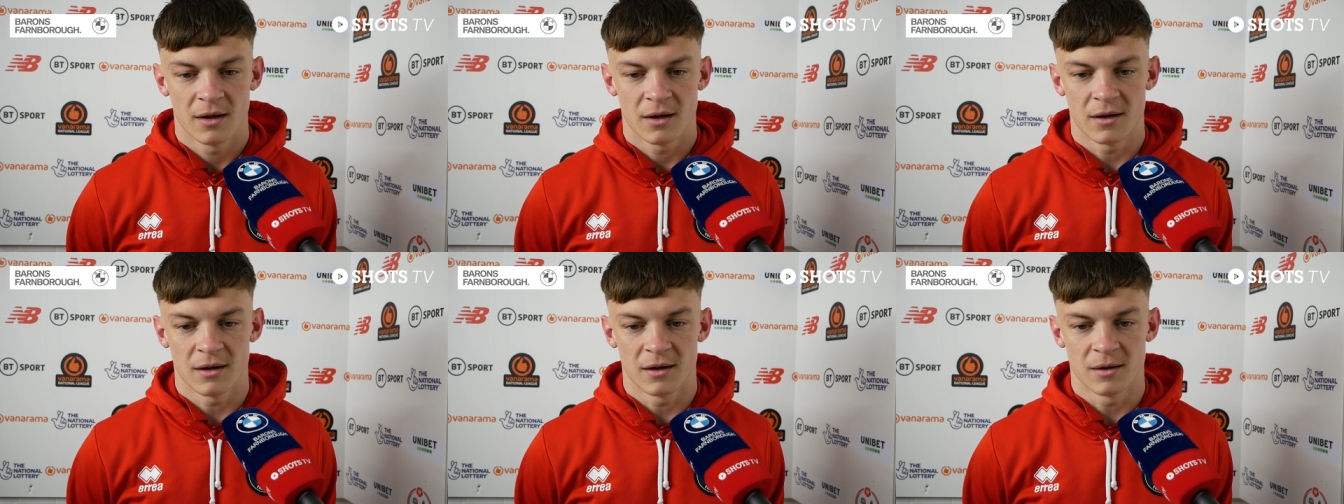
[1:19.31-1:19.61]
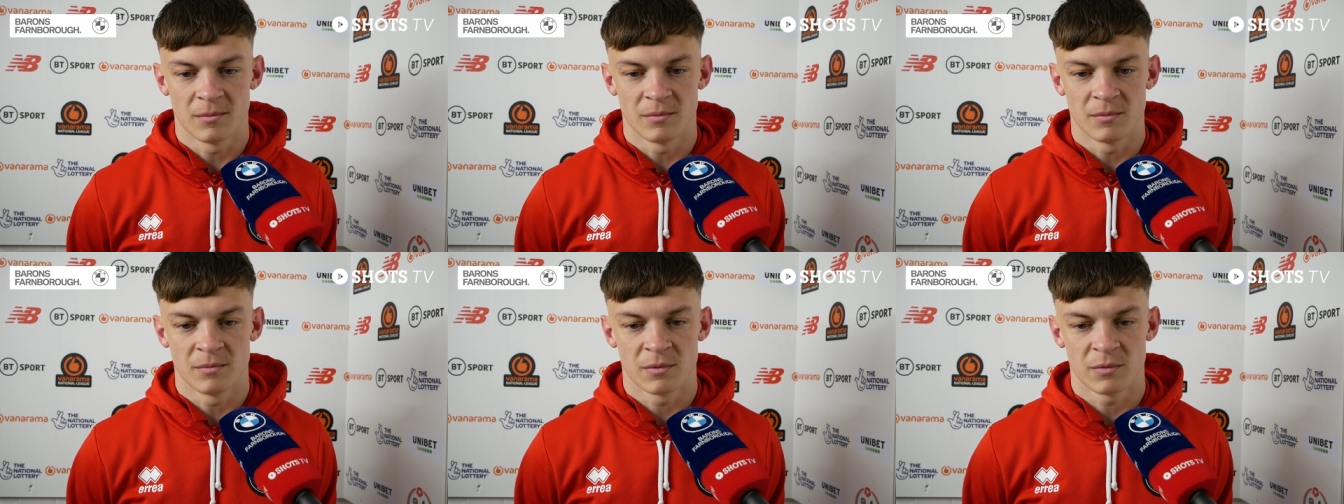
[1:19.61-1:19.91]

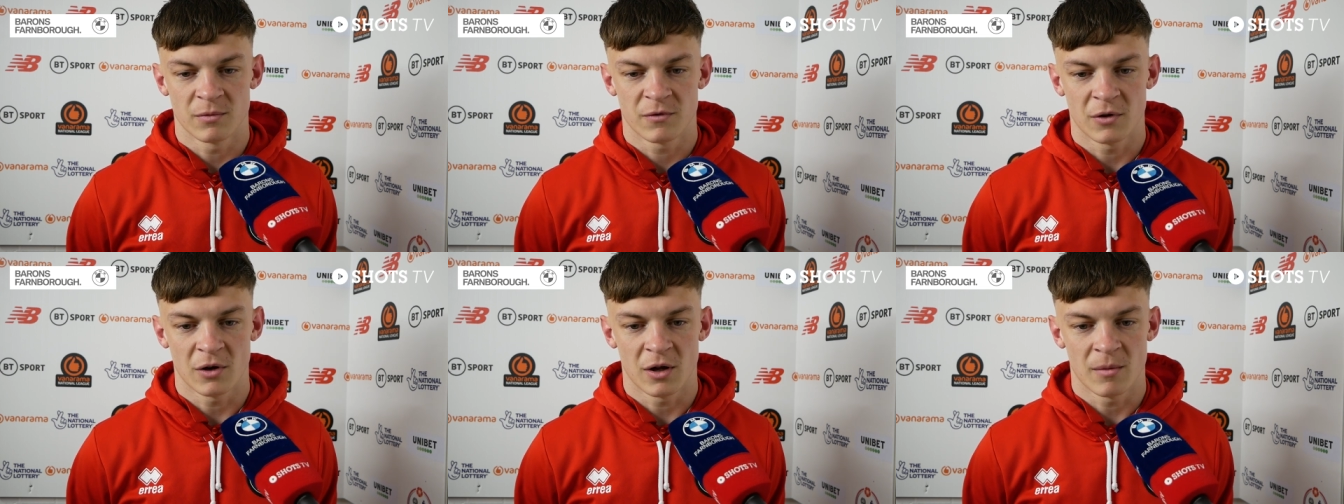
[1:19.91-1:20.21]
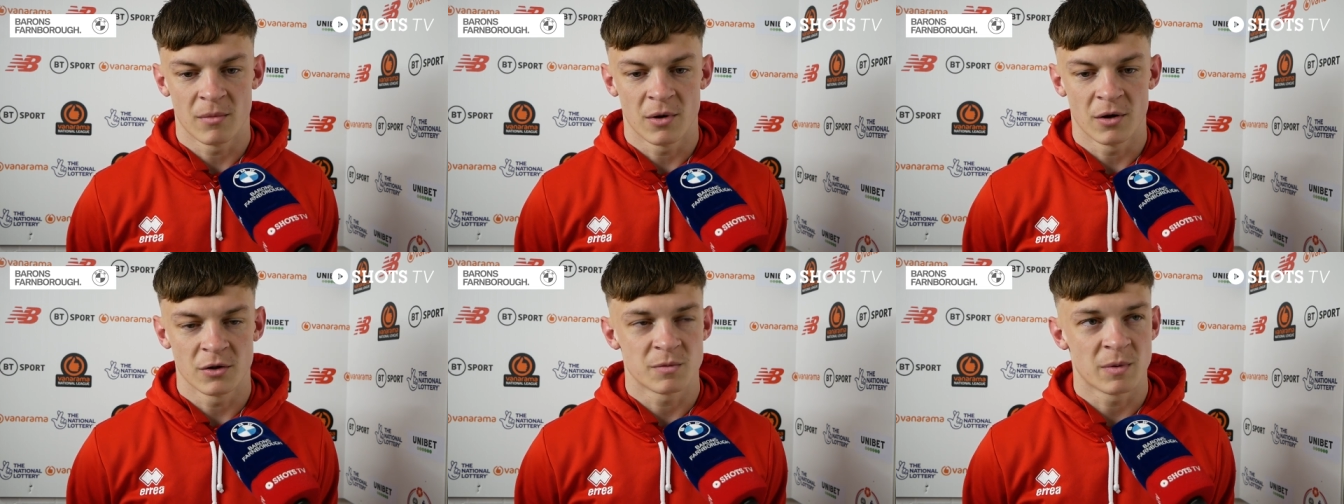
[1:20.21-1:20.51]
Um, feel like
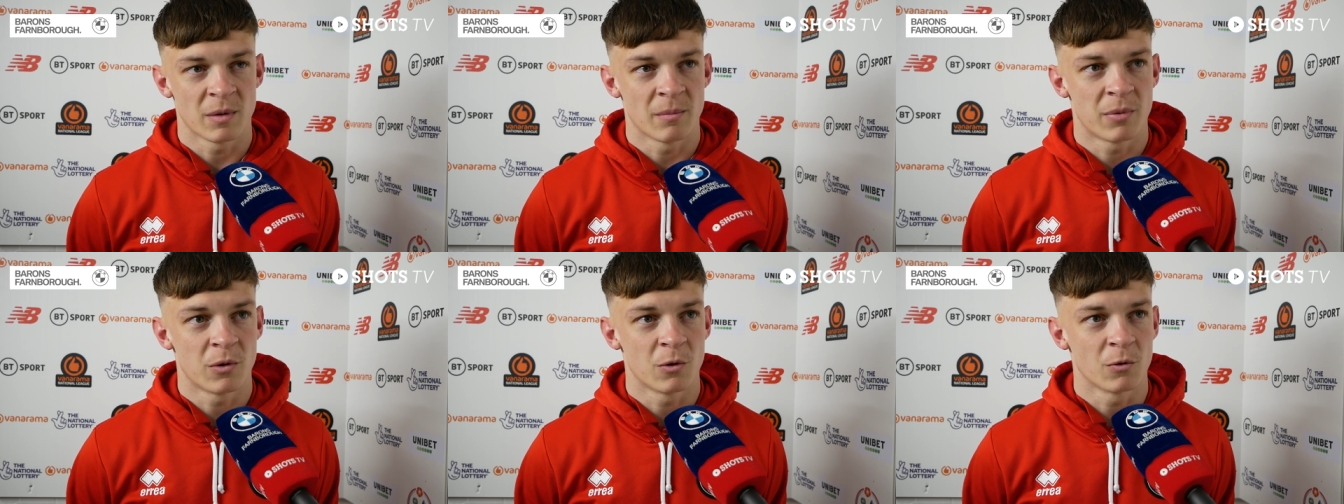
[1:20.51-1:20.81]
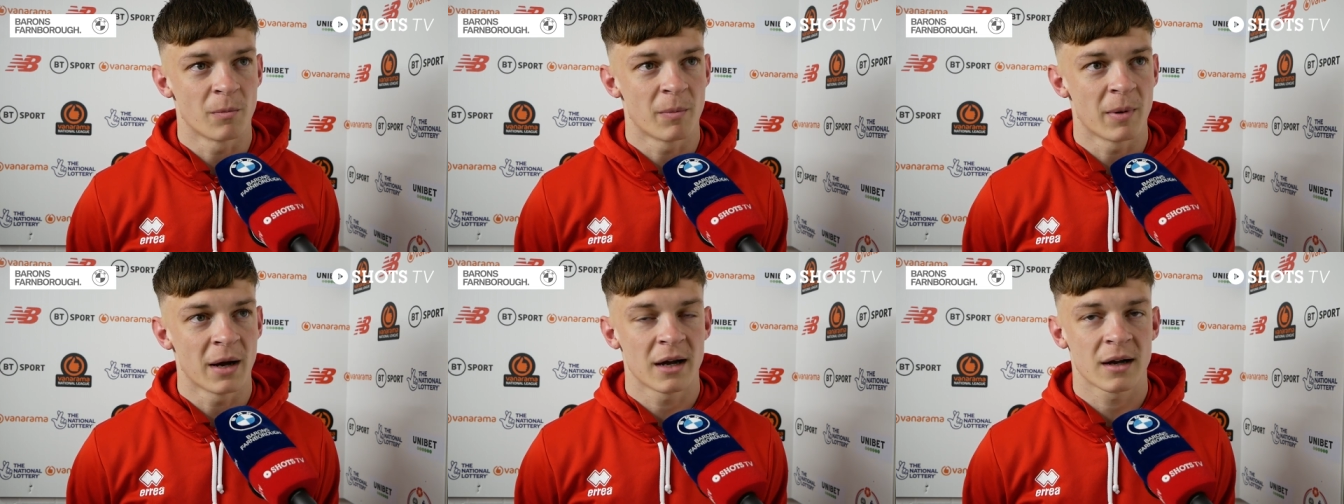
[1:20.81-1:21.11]
Mo's been
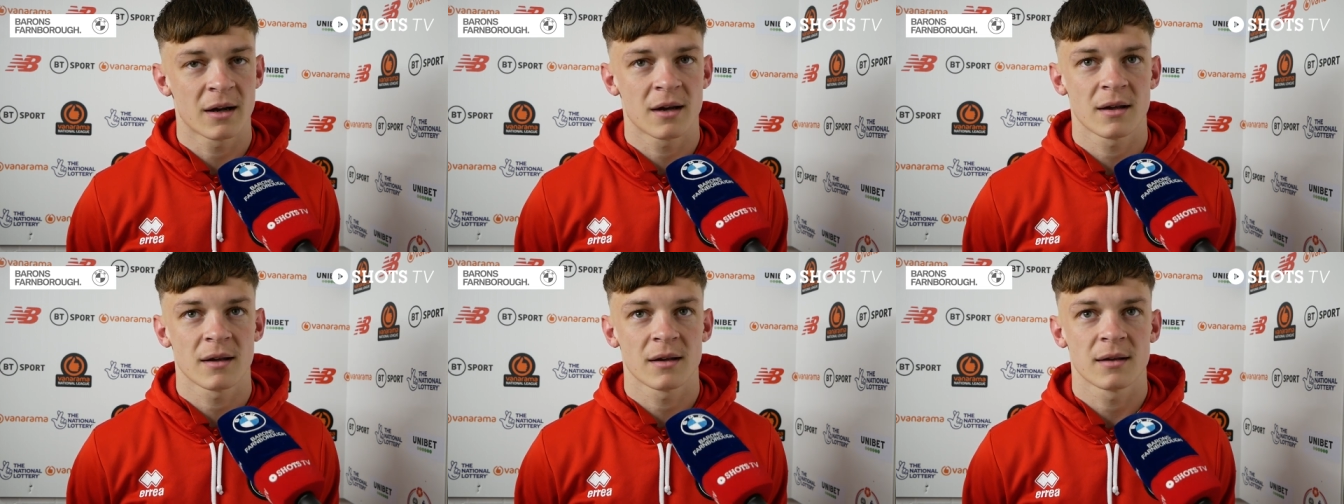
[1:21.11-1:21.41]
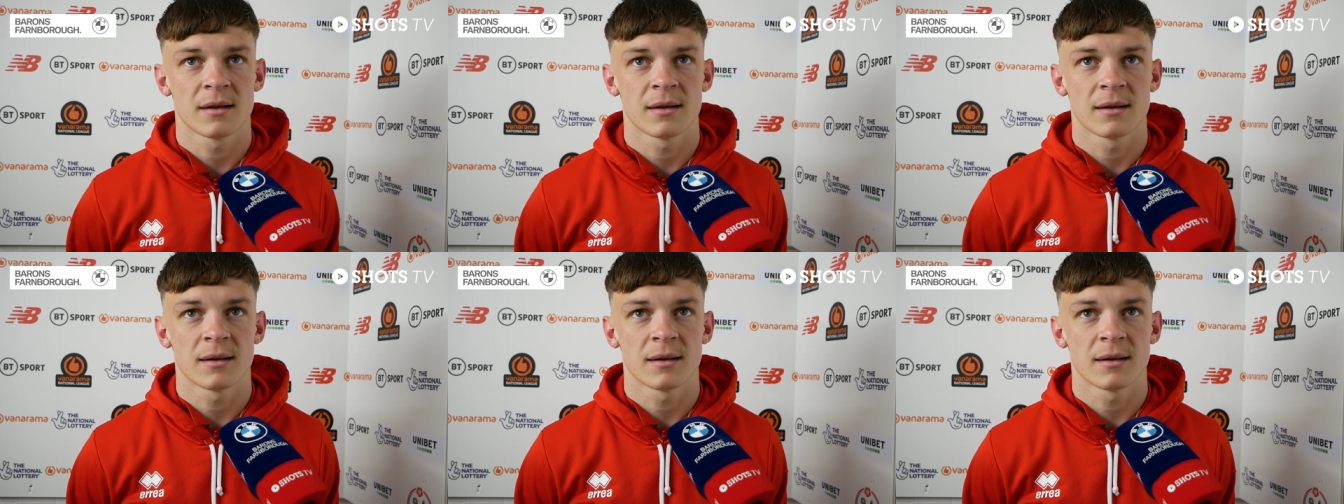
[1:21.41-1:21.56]
pulled back,